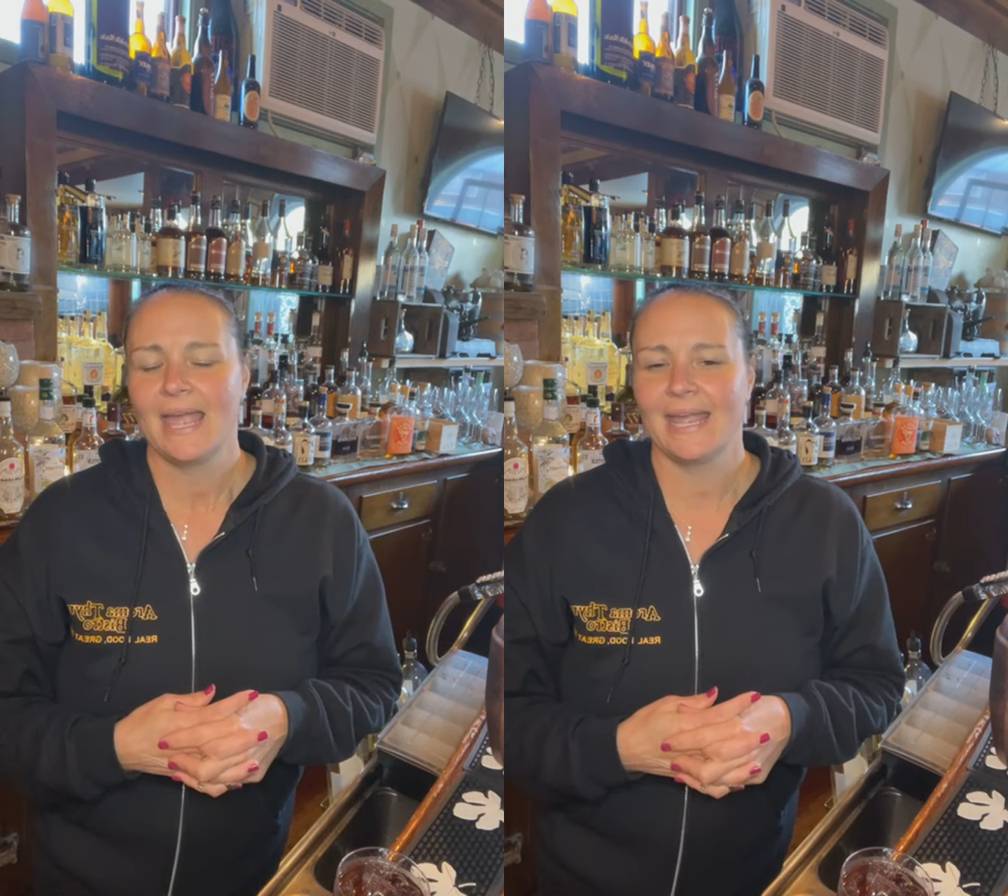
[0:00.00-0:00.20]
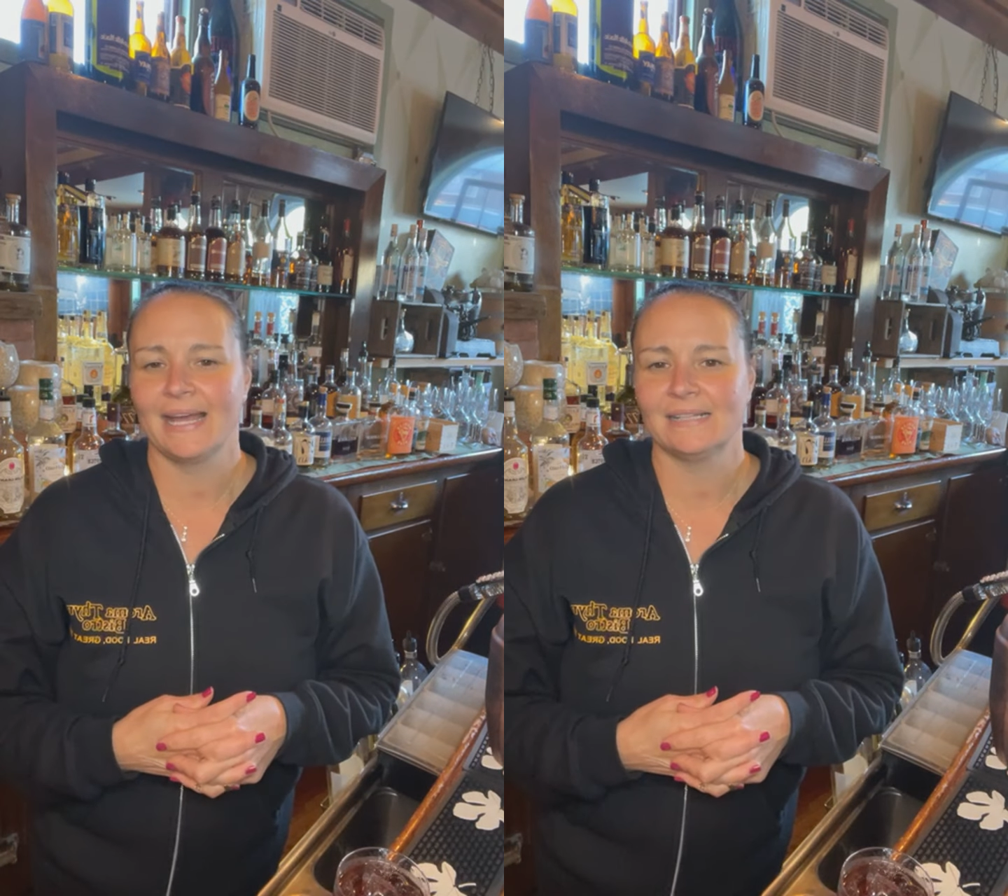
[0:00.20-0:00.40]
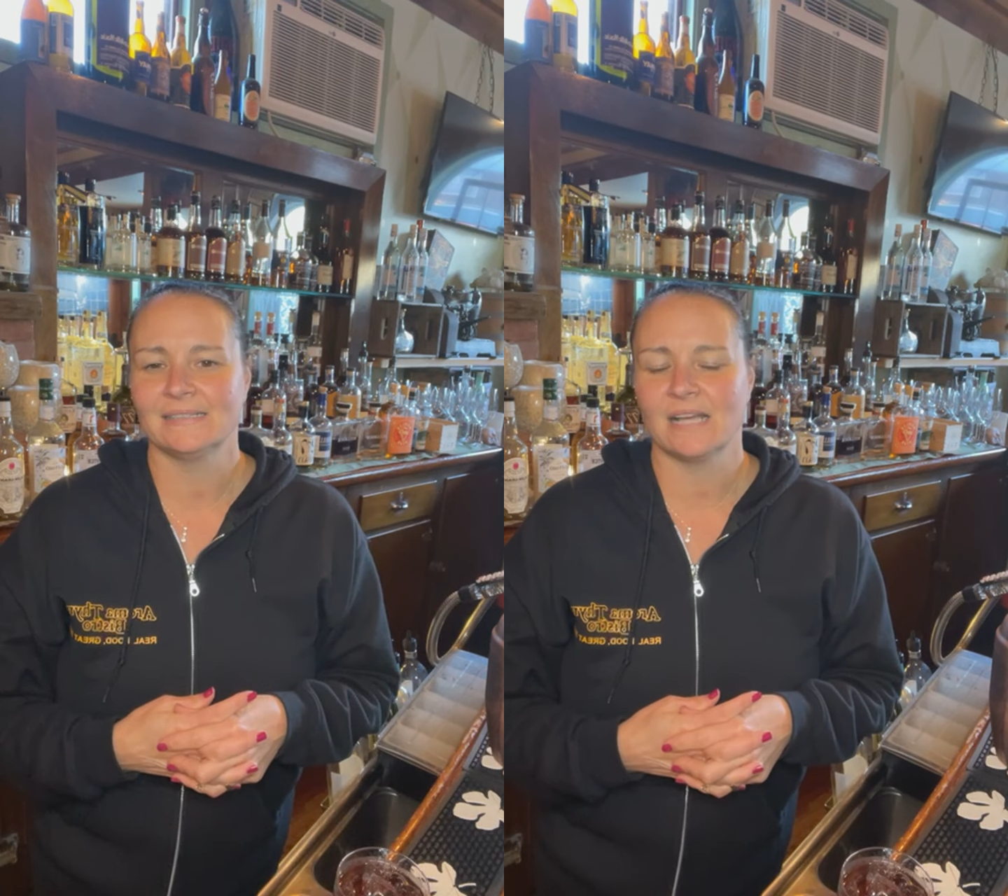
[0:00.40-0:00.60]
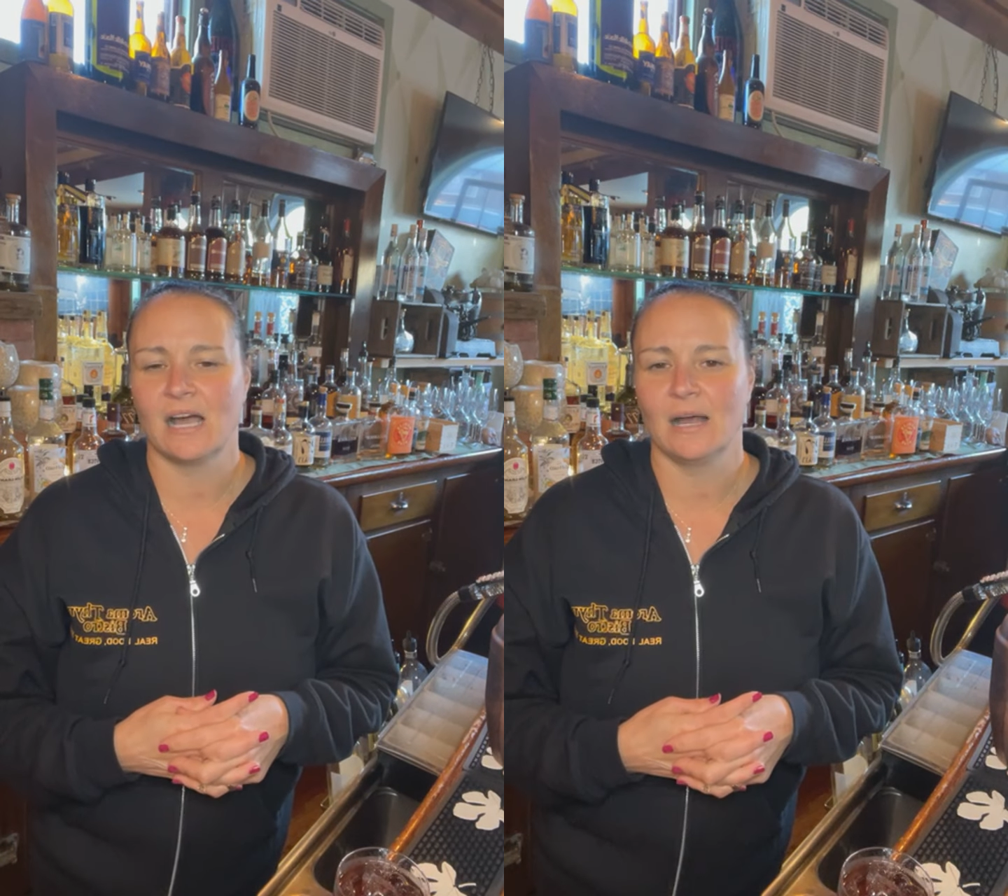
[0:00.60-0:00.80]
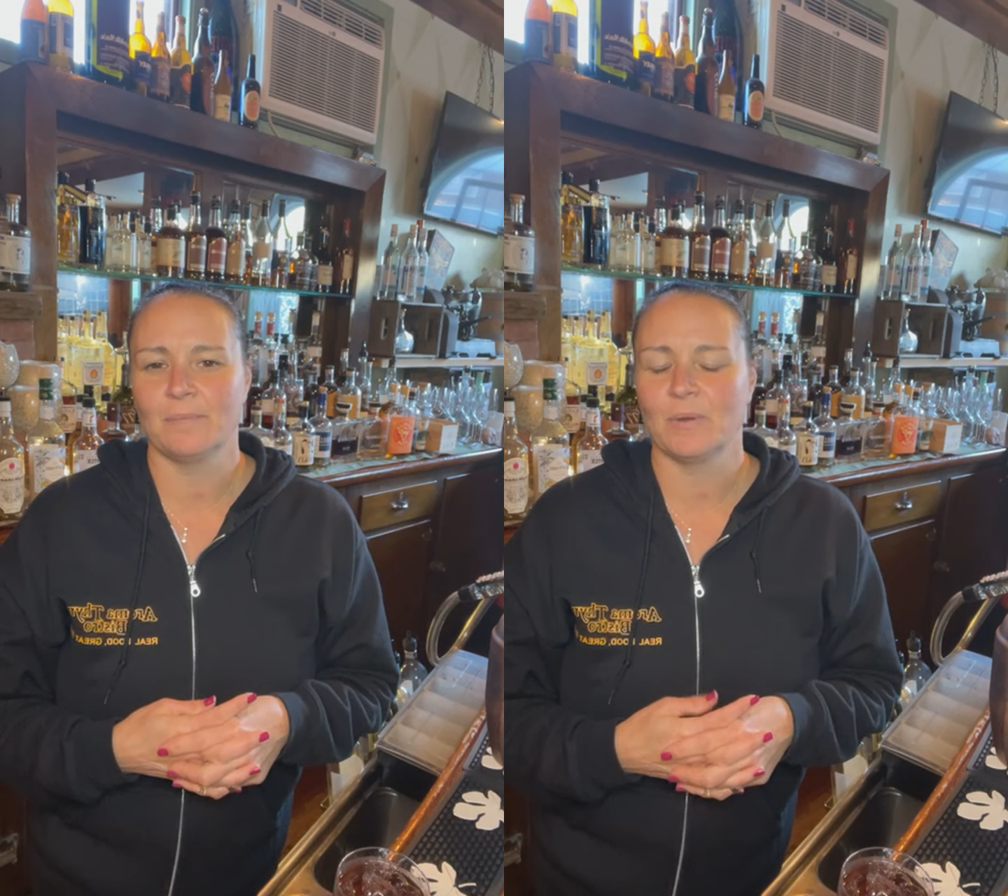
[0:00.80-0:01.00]
And
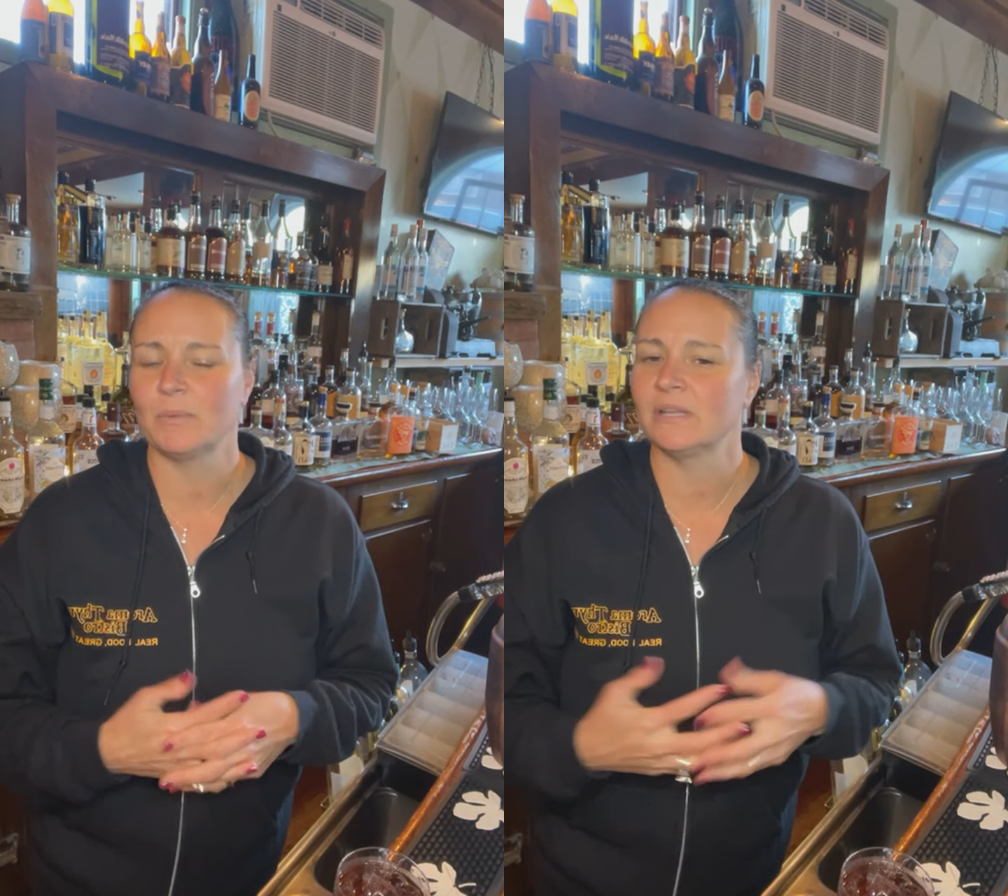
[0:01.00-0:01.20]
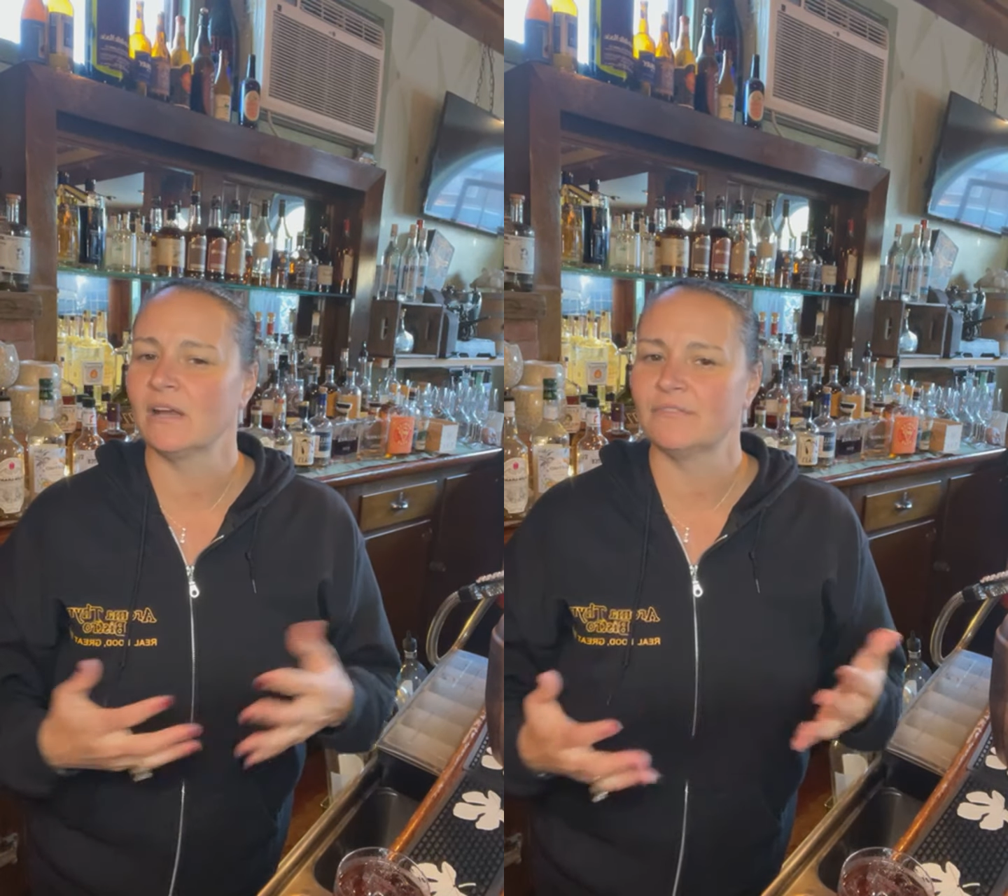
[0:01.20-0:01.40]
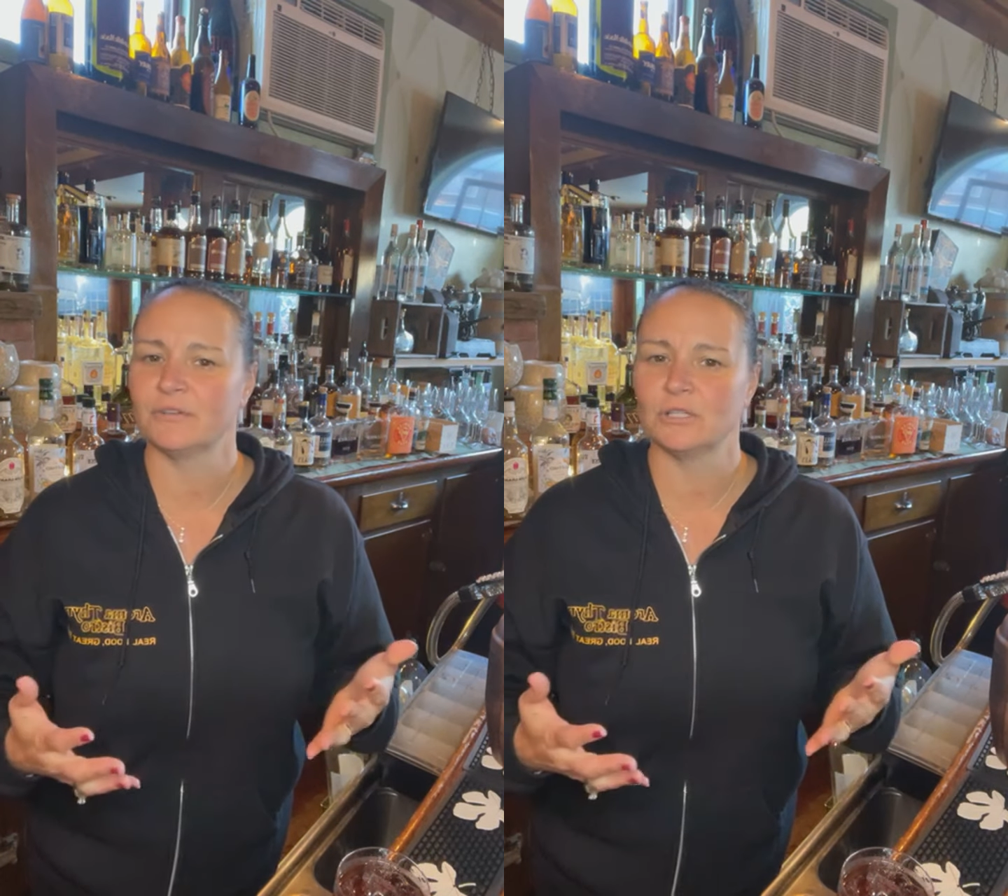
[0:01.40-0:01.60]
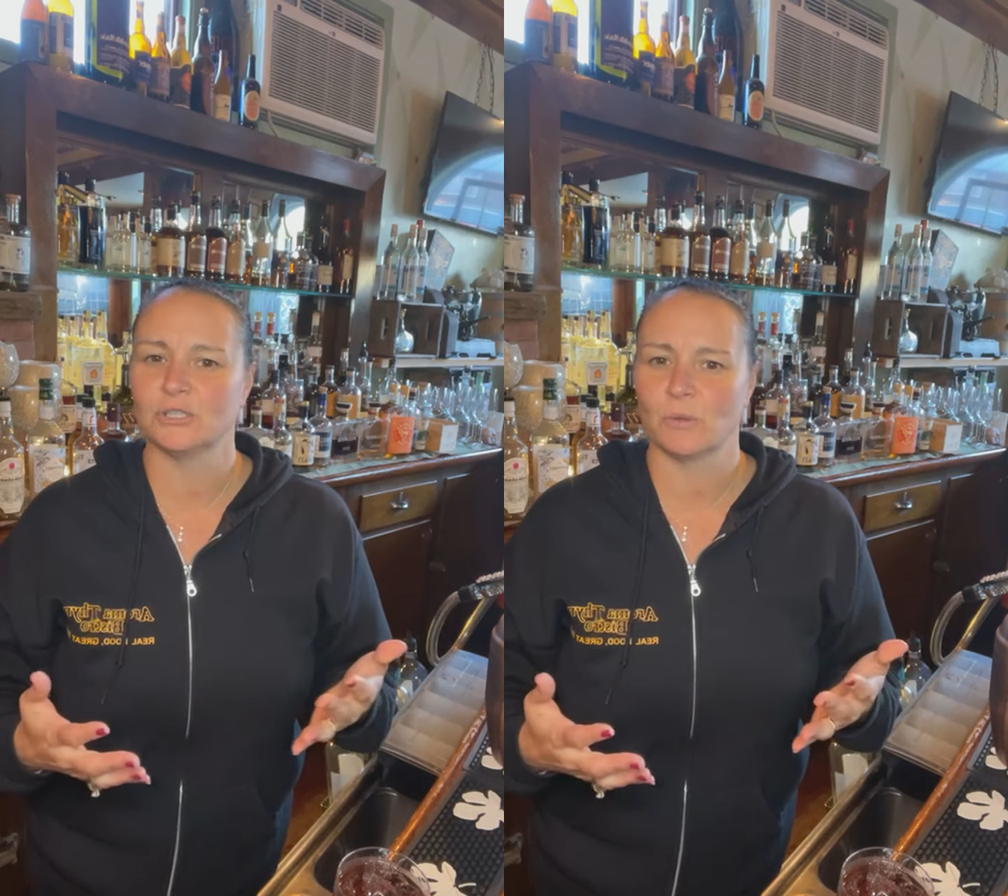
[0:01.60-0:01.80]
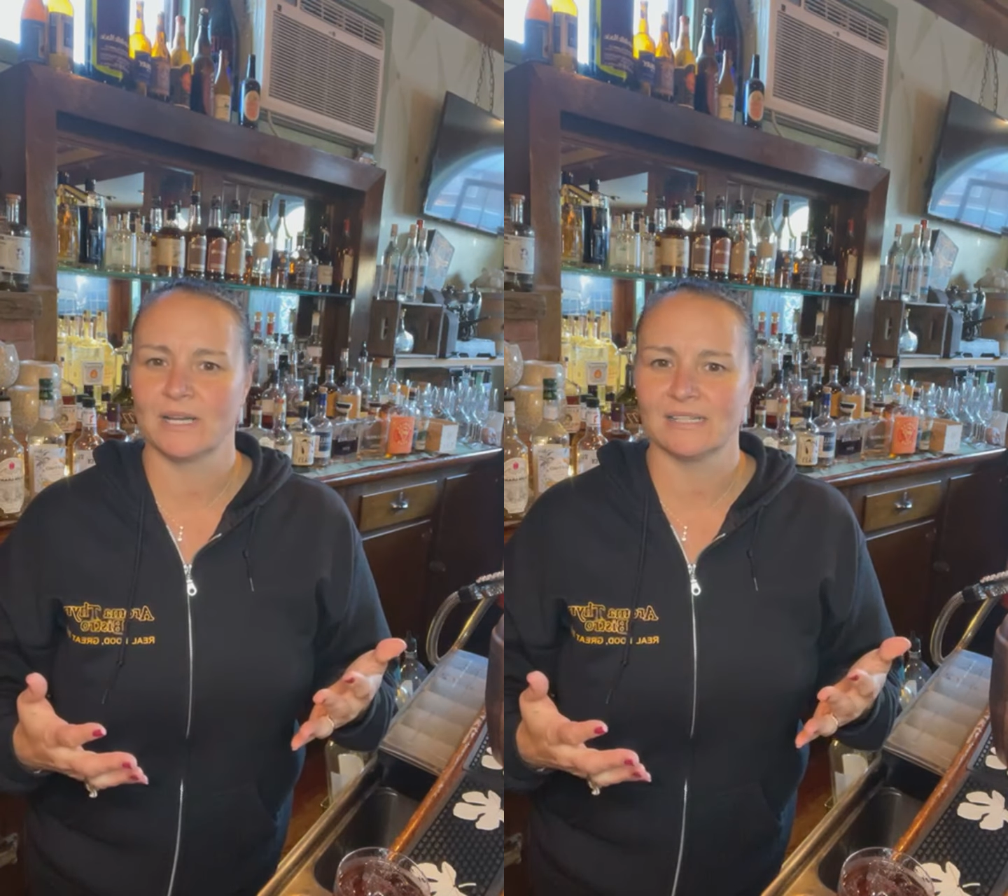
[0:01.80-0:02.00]
um, but we'd love for you to join